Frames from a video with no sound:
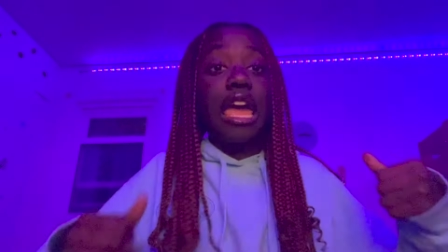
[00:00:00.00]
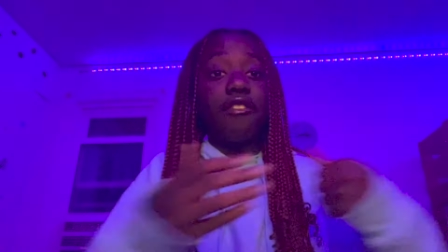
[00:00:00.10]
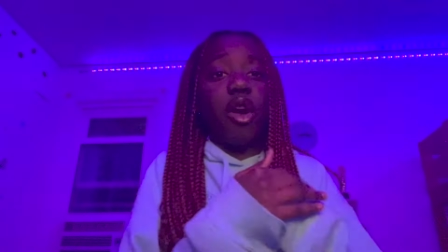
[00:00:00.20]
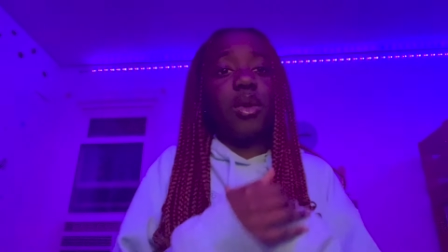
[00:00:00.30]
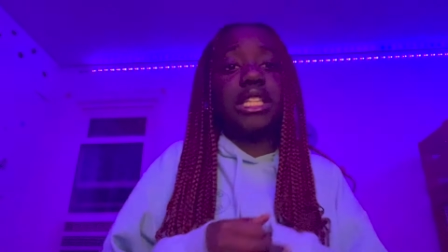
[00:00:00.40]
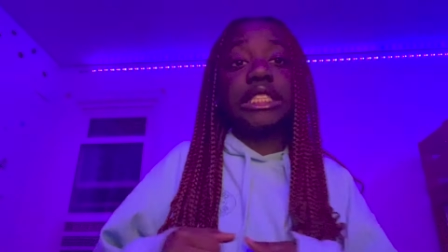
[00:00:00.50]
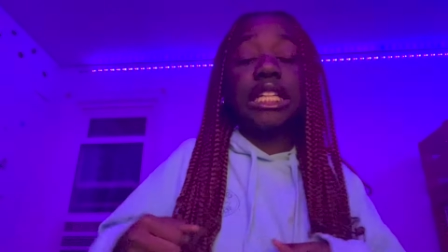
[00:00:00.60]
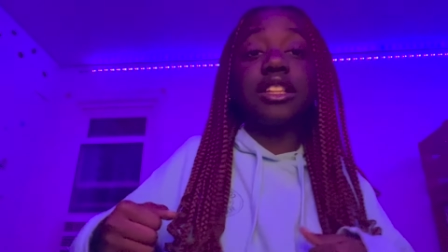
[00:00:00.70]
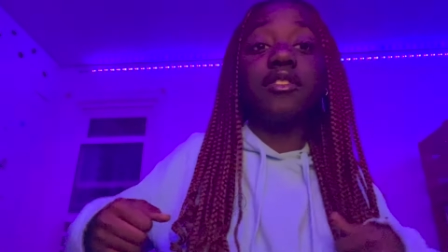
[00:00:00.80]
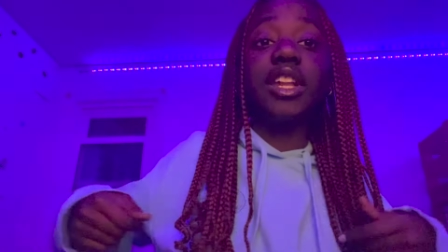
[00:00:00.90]
If y'all want to see
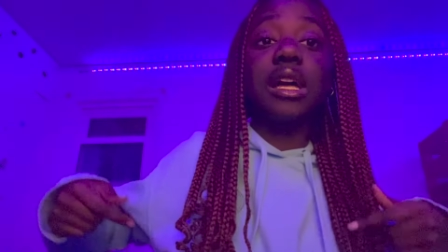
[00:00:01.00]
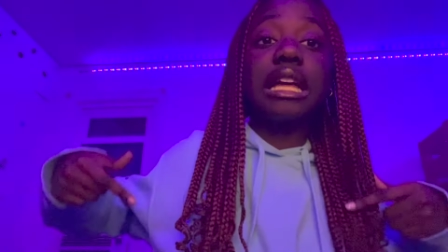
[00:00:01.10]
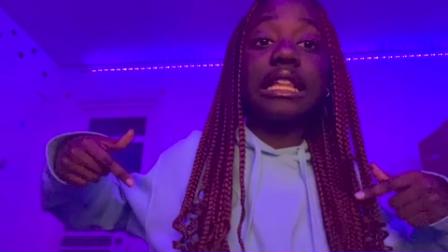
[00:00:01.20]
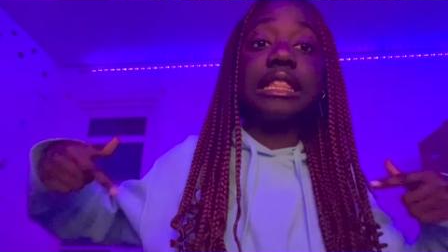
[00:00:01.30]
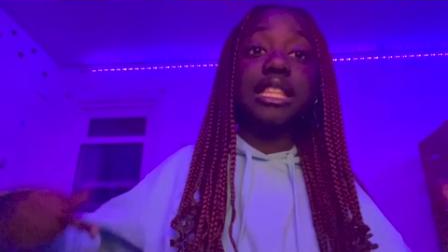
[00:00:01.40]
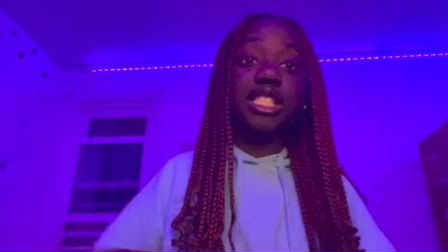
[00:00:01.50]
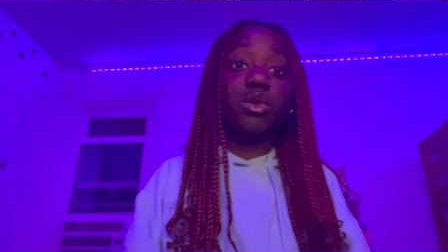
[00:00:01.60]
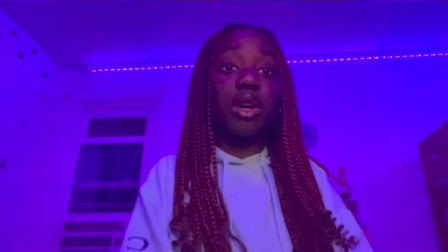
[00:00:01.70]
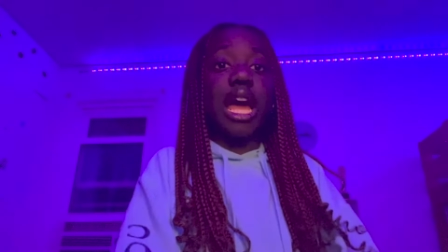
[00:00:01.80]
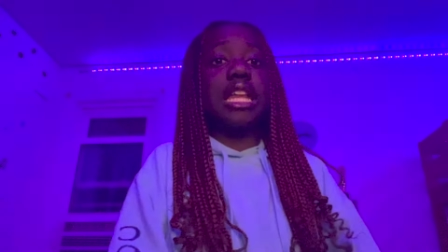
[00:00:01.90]
another video like this
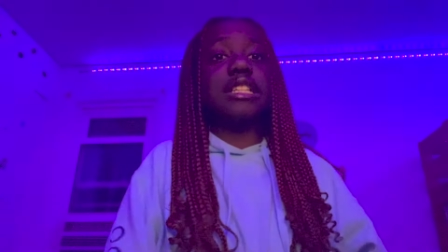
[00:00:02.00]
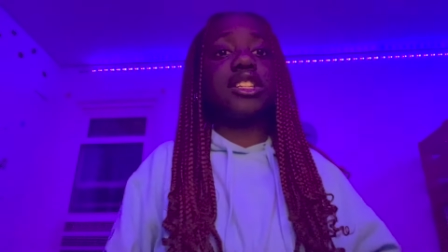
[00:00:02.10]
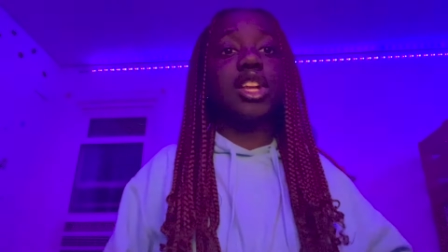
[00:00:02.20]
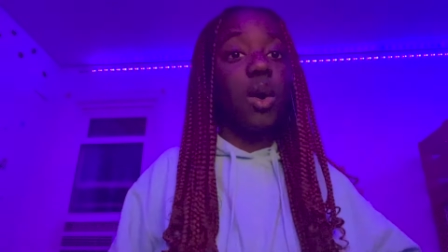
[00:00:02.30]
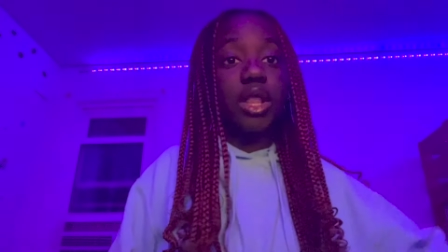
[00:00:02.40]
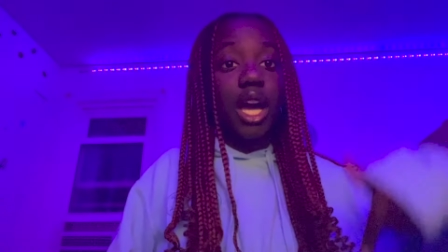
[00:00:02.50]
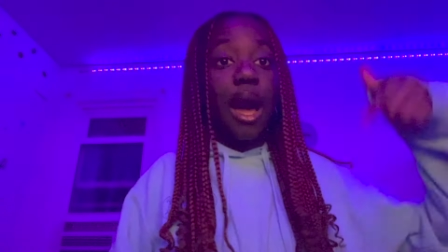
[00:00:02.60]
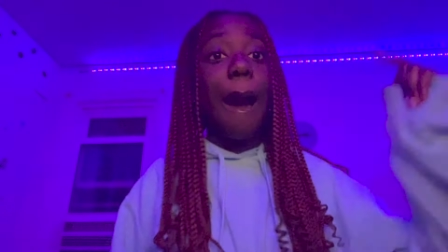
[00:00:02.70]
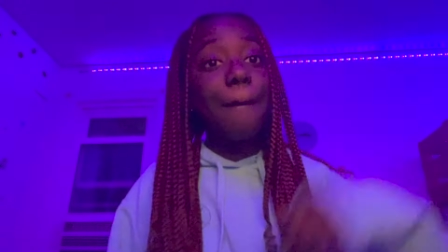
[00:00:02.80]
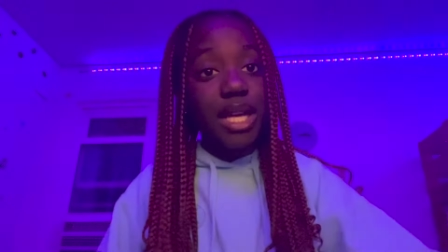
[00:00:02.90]
one, I need to know in the
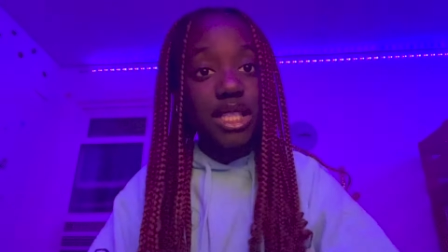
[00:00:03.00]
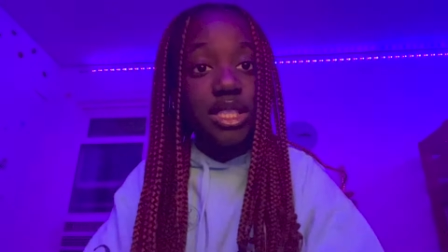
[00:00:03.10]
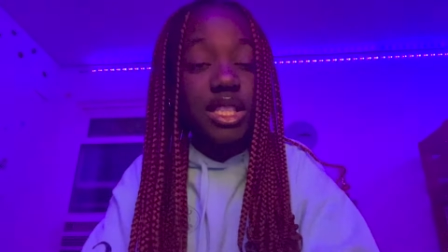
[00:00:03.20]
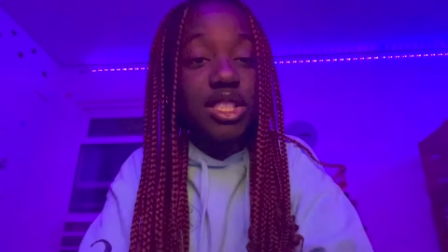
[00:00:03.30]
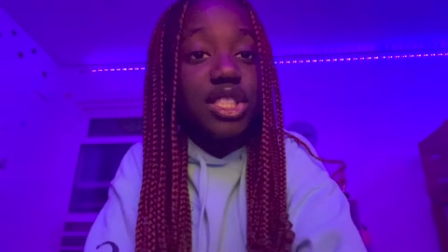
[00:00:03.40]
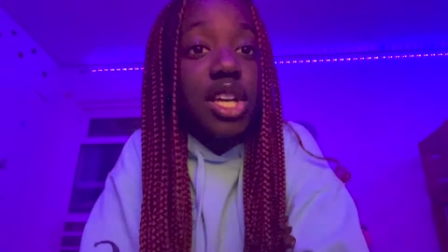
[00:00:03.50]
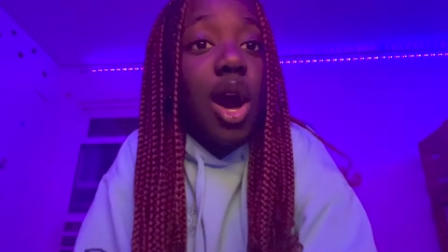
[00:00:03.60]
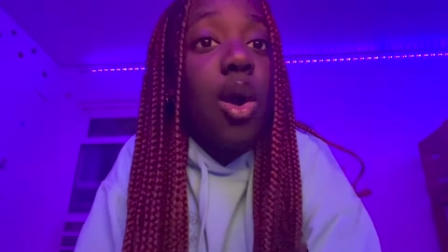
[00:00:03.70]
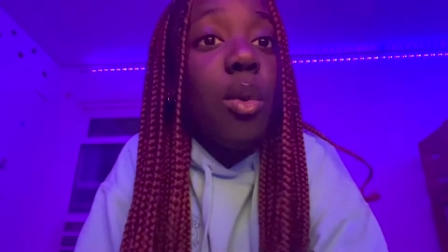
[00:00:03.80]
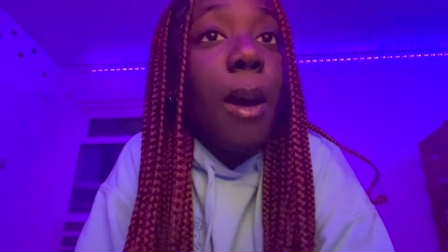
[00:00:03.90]
comments.
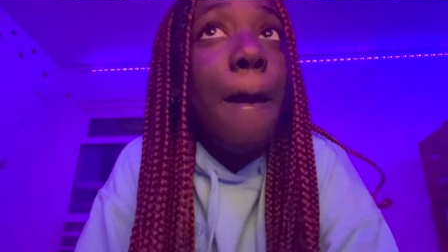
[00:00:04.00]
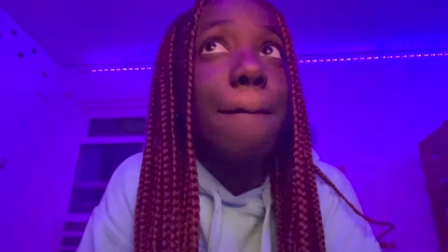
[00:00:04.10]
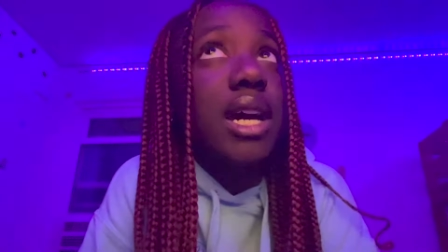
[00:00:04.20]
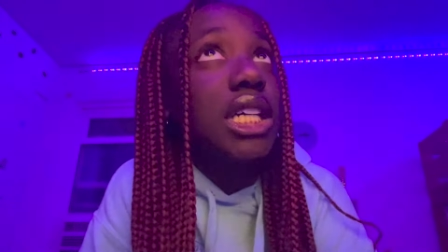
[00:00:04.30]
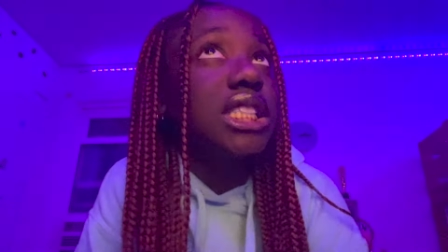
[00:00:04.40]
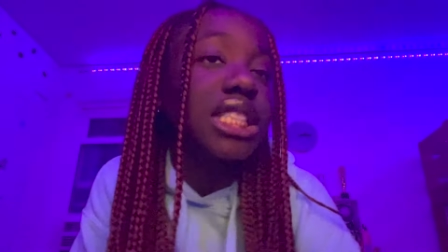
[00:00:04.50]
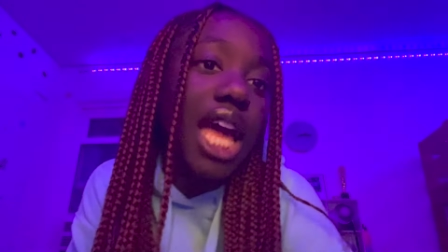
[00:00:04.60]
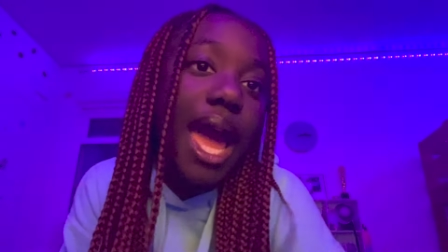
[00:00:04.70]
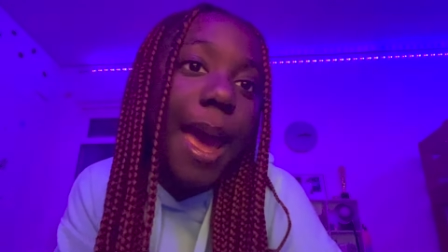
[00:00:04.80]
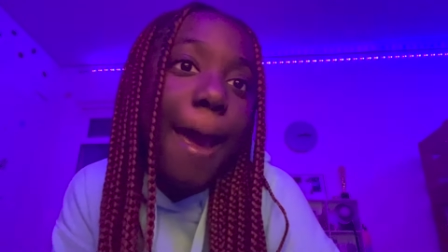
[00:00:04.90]
So put
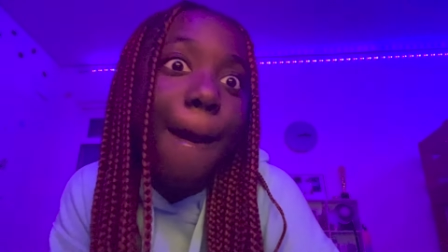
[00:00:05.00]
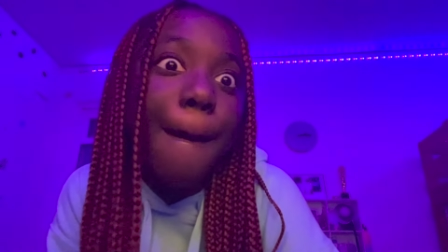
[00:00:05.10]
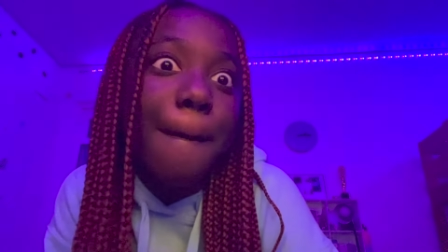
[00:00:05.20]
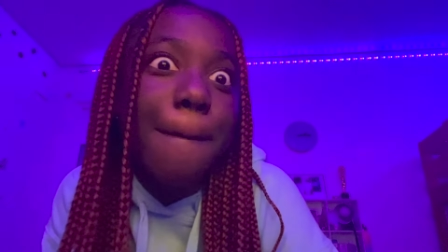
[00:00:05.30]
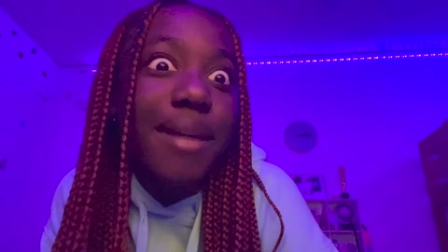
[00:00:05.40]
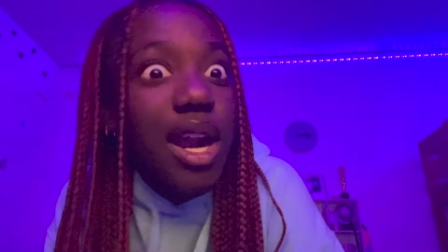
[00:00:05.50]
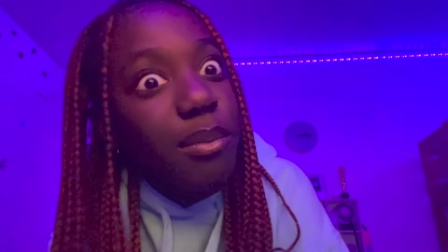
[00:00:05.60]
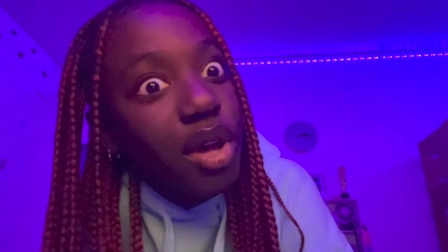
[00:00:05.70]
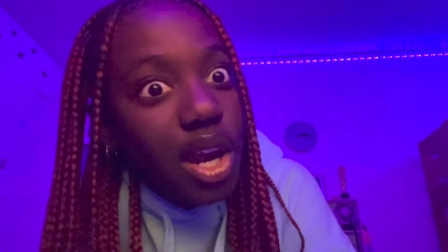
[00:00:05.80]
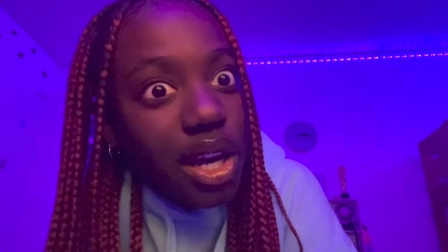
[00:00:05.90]
a
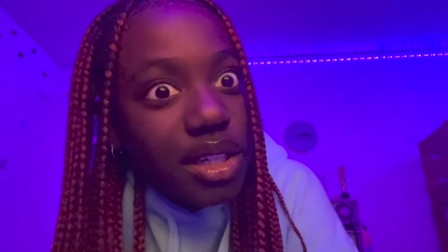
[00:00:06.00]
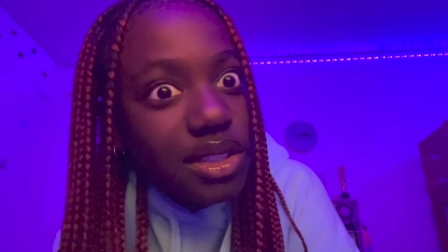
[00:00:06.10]
purple heart.